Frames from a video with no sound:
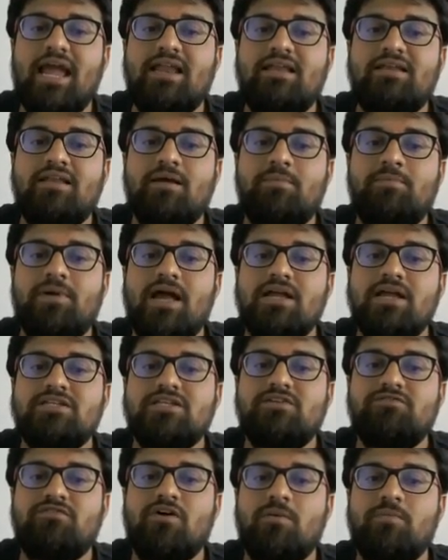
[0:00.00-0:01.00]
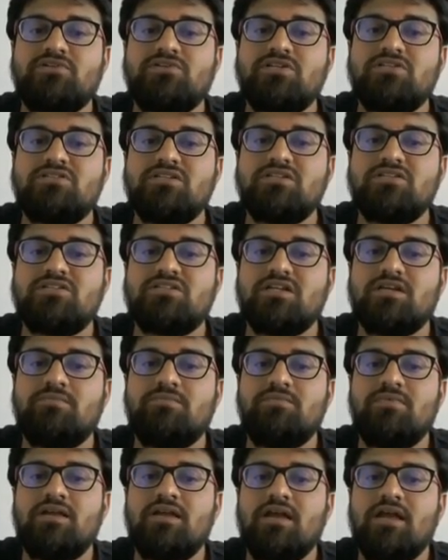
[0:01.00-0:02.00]
Enterprise Information
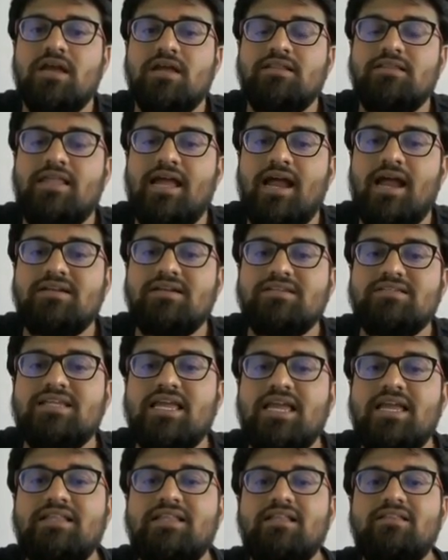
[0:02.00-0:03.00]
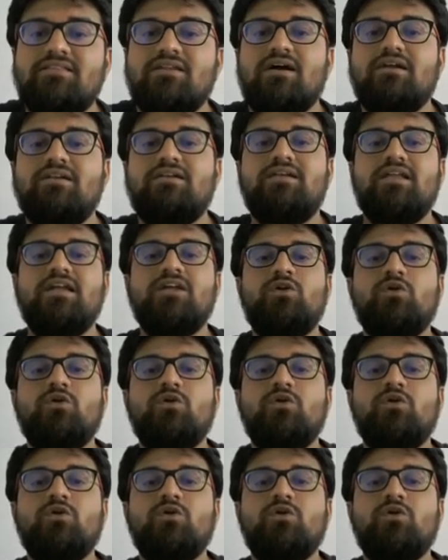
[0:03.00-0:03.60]
System, they are saying that thirty